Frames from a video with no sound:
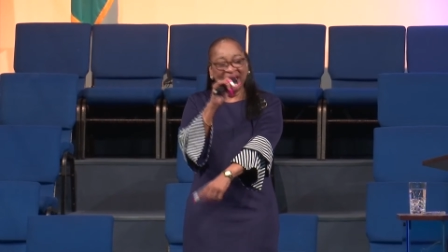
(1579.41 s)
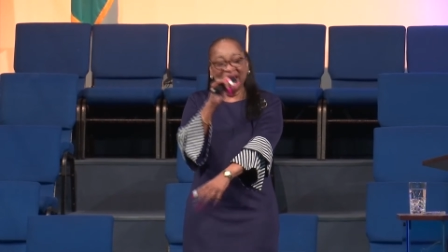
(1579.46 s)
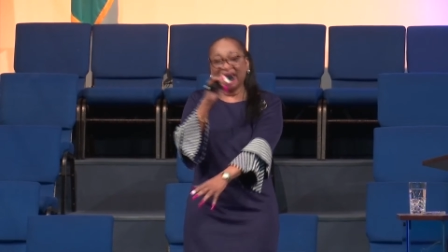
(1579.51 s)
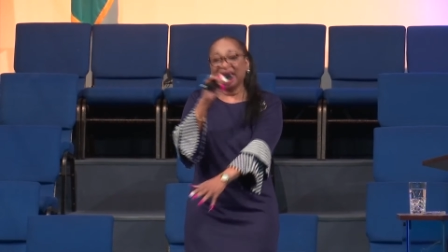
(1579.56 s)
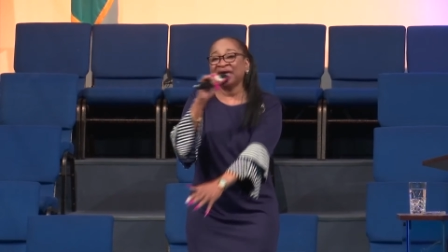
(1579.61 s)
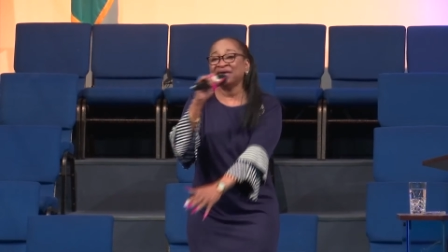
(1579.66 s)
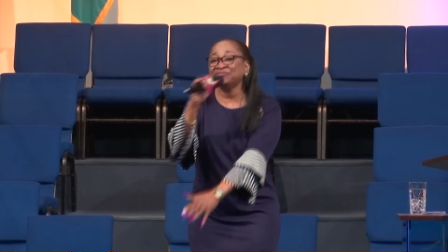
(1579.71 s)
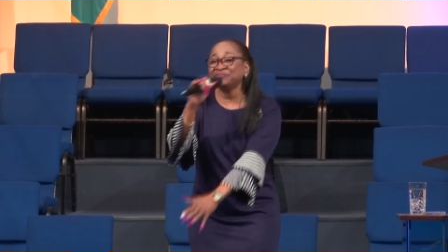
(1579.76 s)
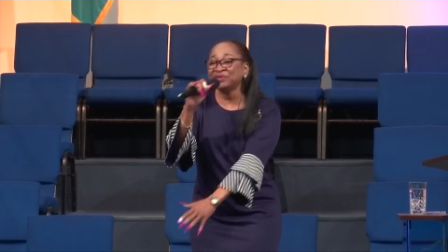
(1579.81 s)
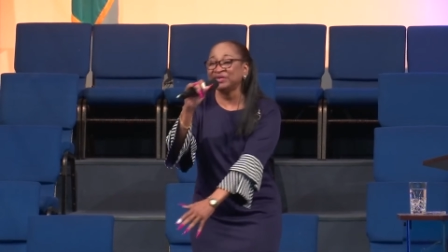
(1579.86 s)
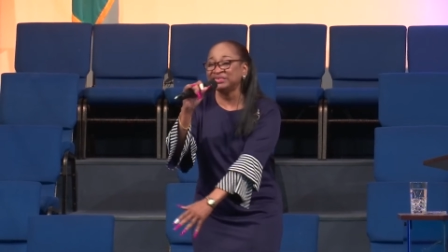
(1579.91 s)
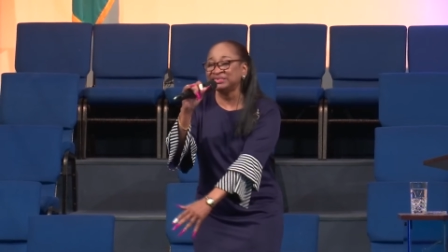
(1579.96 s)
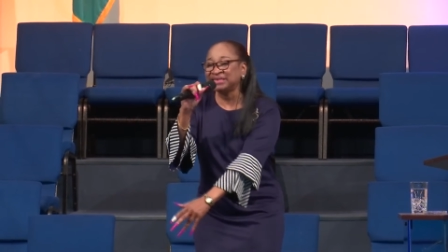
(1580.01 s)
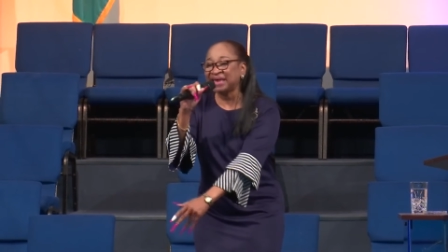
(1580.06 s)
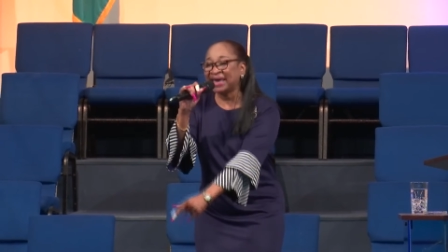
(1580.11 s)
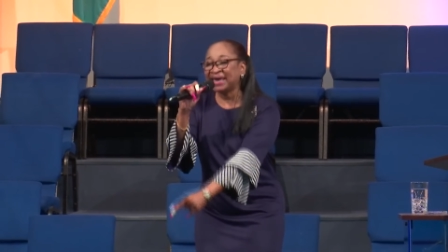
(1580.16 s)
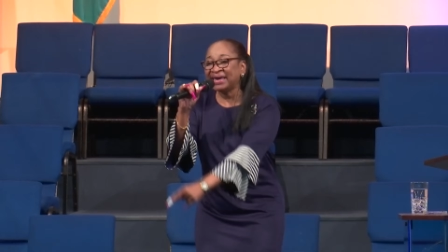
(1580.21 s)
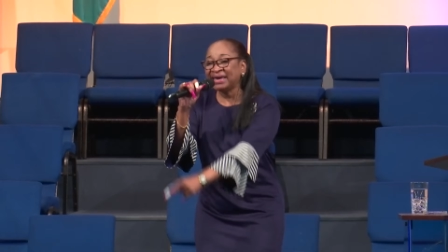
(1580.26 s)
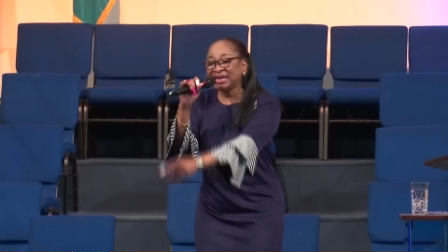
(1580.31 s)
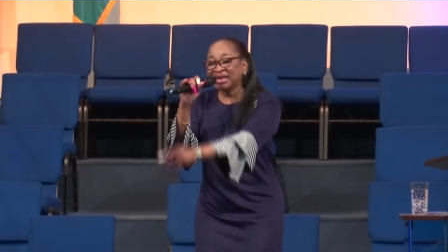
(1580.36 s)
Every
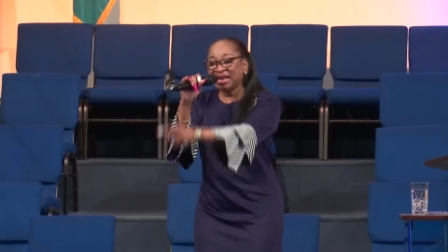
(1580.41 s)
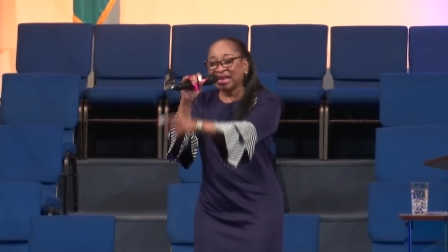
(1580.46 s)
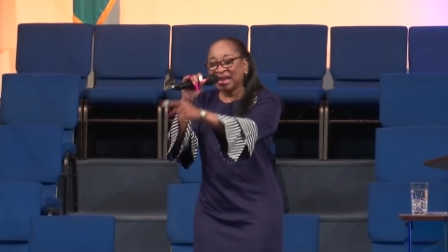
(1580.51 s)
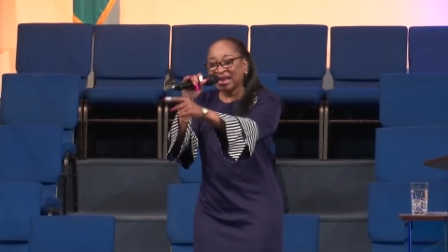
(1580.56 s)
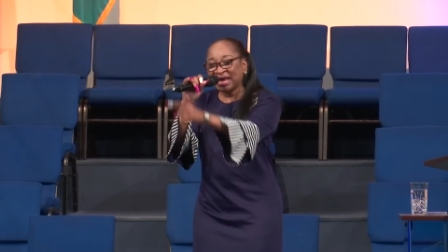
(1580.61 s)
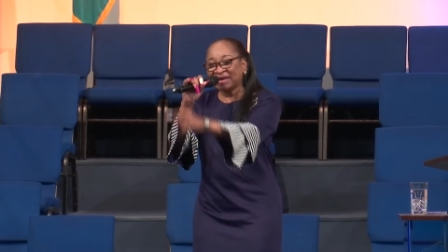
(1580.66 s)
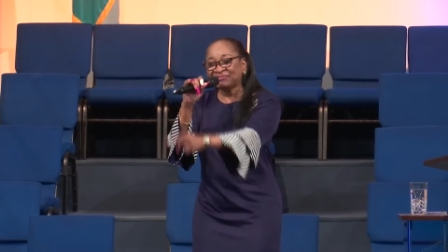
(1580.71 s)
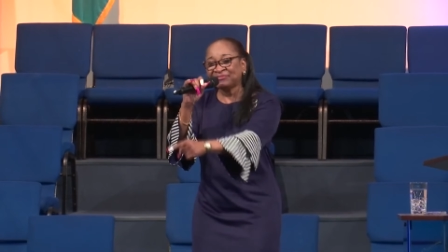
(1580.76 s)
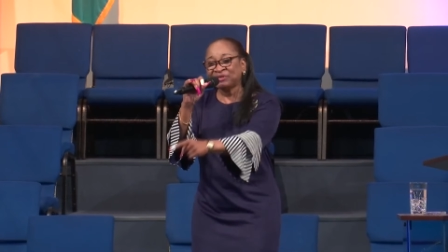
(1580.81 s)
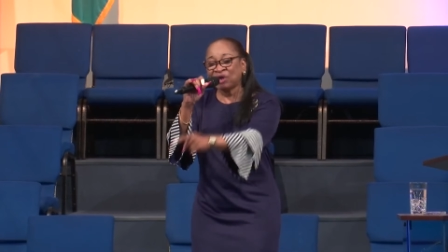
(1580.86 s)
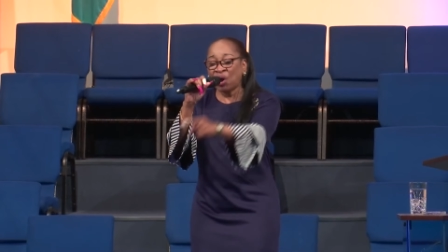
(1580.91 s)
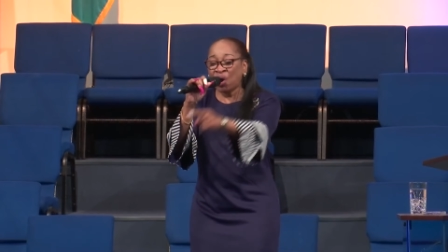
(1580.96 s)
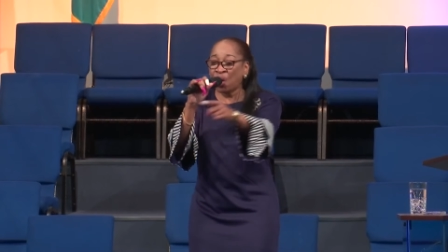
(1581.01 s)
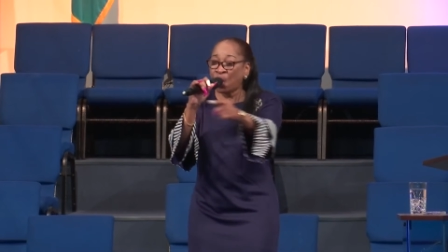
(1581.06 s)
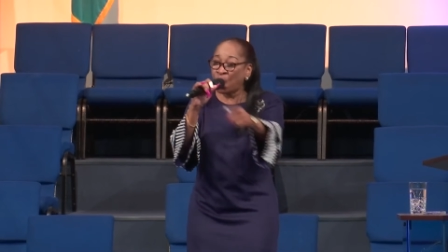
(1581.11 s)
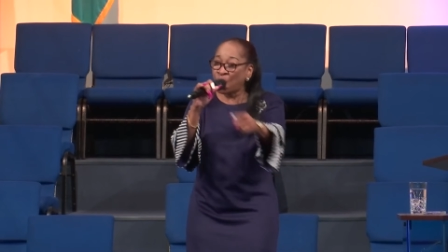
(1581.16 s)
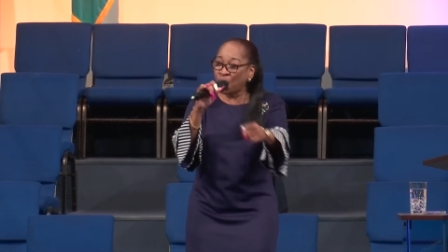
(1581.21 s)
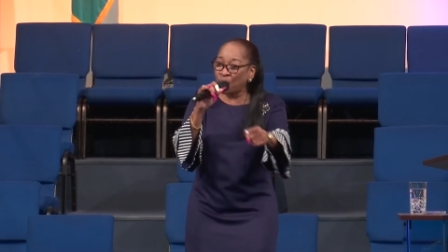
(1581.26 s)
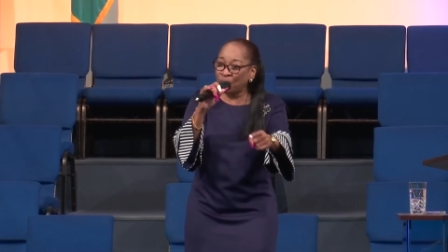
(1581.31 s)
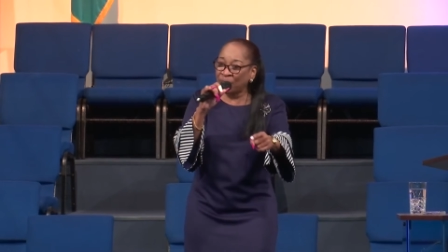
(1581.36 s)
day he left
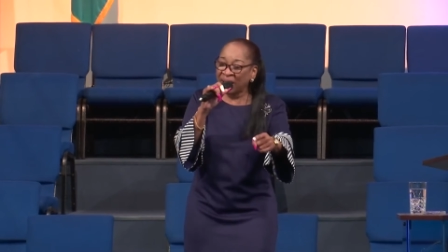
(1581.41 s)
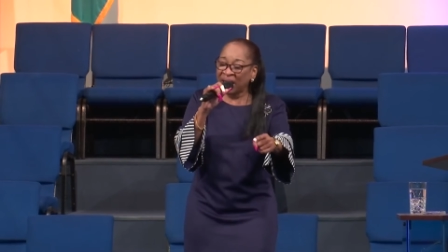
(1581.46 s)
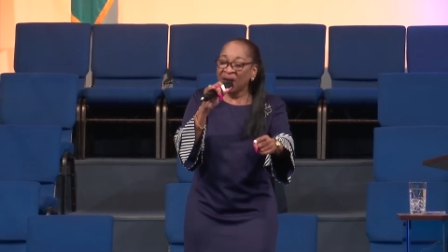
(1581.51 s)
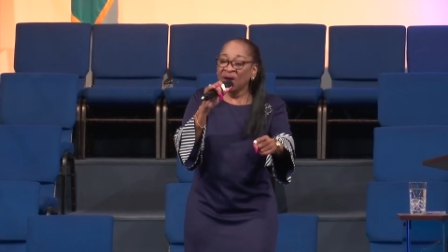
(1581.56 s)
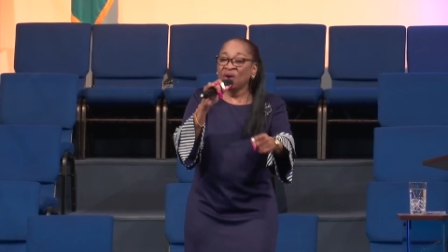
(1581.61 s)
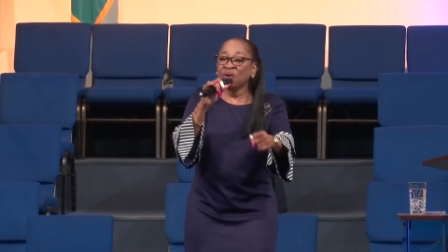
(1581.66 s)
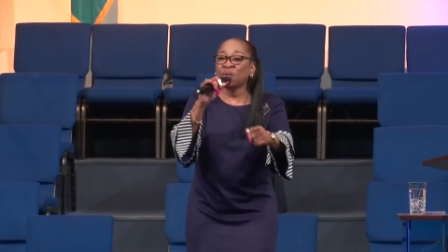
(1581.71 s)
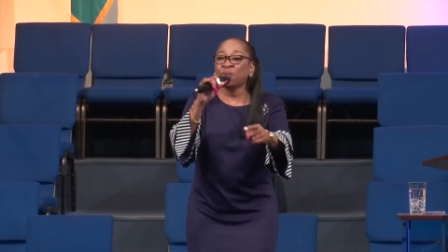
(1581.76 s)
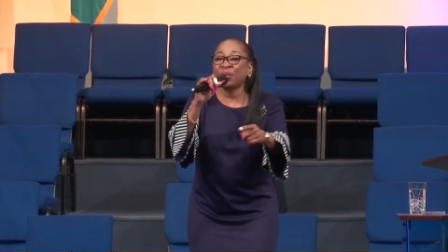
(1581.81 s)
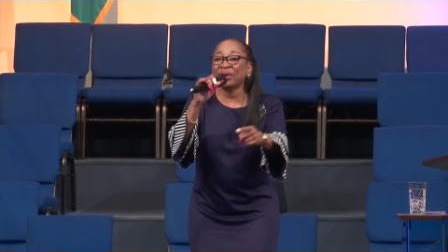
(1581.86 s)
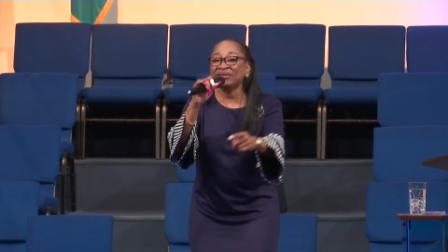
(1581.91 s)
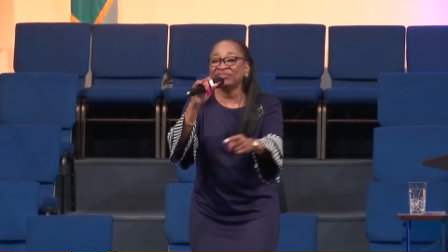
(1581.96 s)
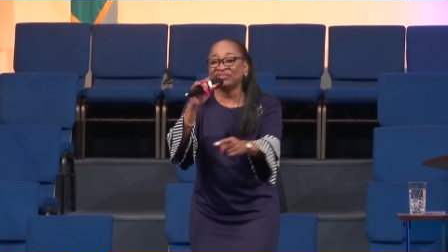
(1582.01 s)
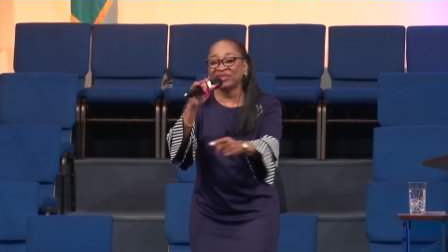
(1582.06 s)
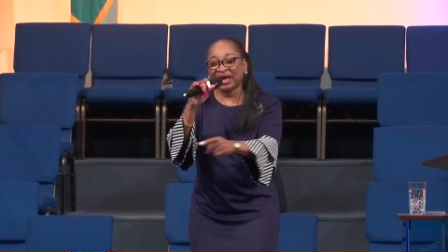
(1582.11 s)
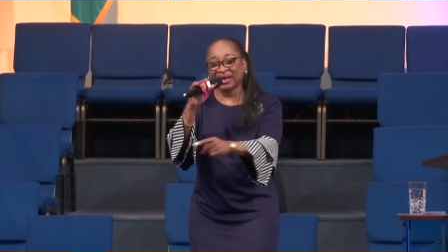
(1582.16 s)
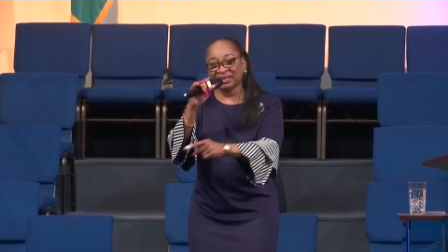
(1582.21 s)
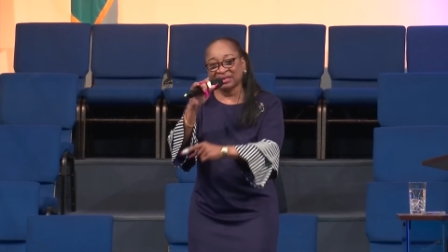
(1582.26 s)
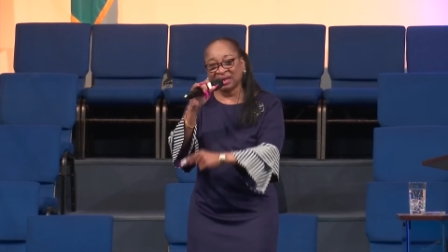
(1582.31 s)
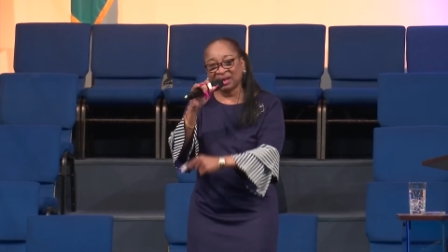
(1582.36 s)
home with
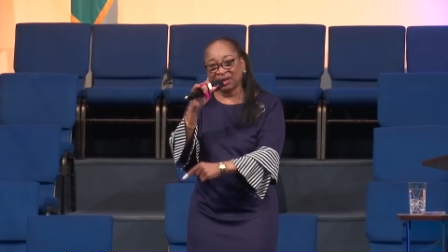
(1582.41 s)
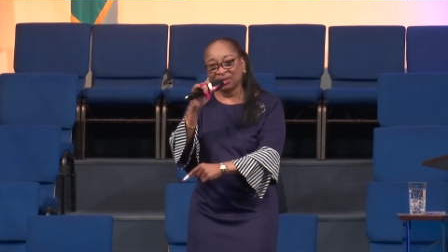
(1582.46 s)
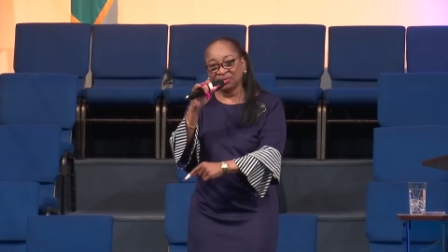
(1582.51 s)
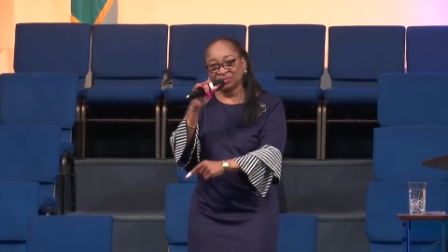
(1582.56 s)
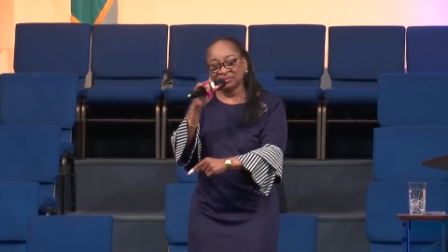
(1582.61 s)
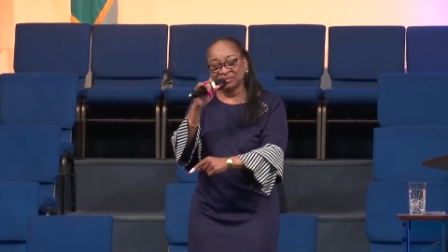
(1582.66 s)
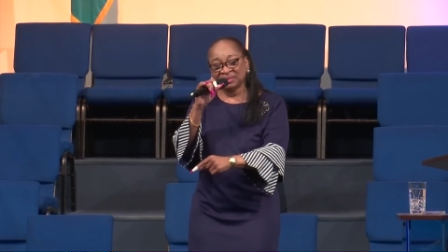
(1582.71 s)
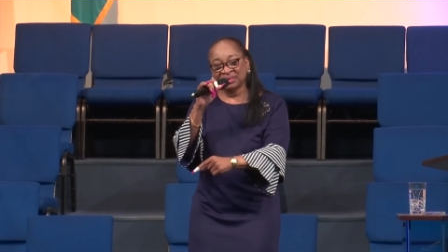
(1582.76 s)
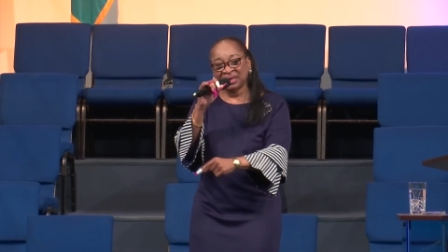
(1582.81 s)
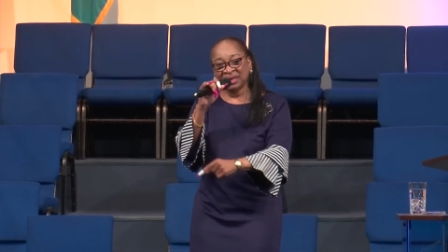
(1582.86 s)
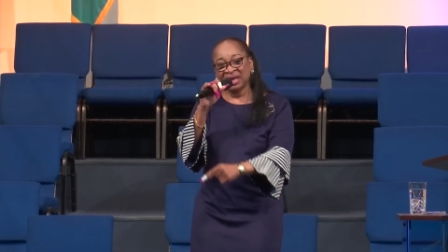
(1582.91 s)
that coat